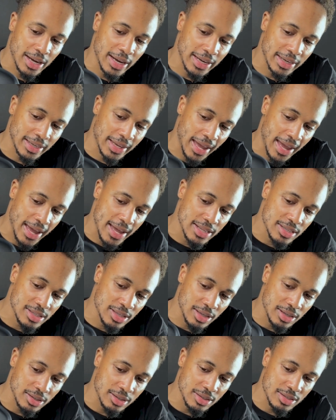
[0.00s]
I can
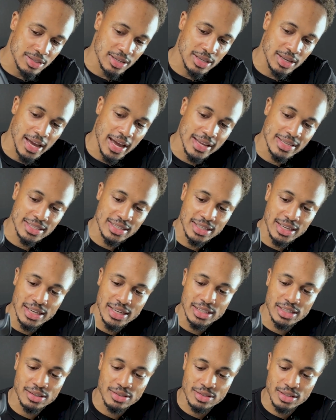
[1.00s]
tell is that it has the
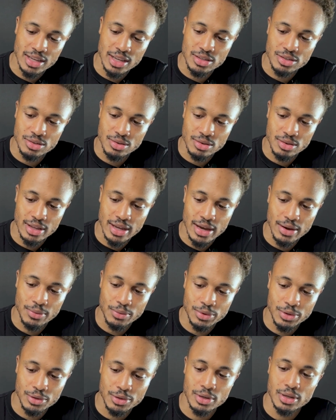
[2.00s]
in-ear sensor that
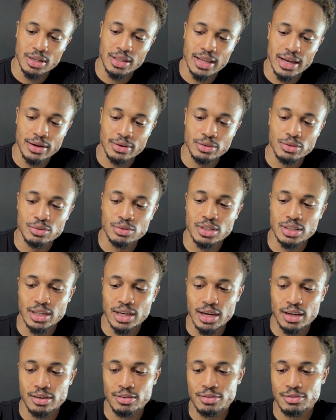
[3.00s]
will allow you to
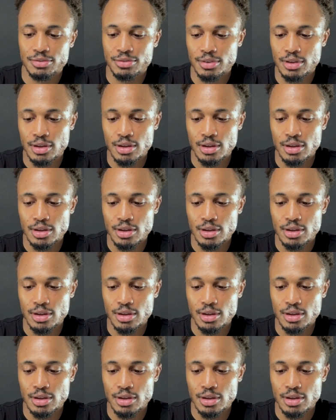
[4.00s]
kind of